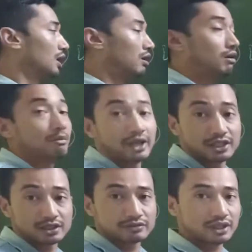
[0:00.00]
or
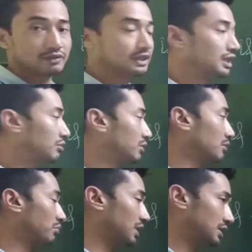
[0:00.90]
minus 5. It can
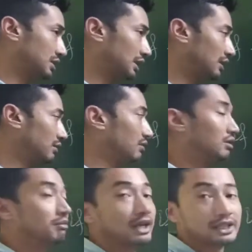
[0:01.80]
be plus 10
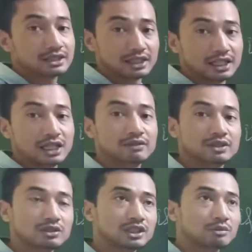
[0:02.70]
or minus 11.
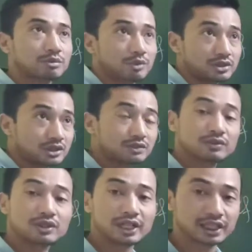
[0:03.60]
No, it can be positive
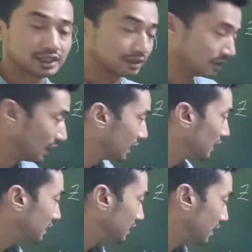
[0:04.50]
or negative.
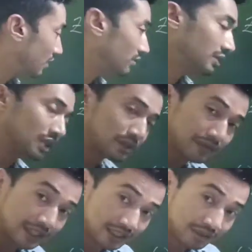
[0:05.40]
Now, it's
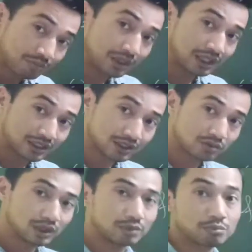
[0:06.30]
very simple. Listen
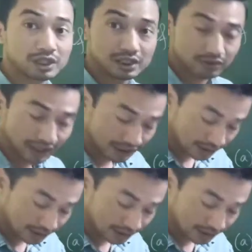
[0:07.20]
to it. Please write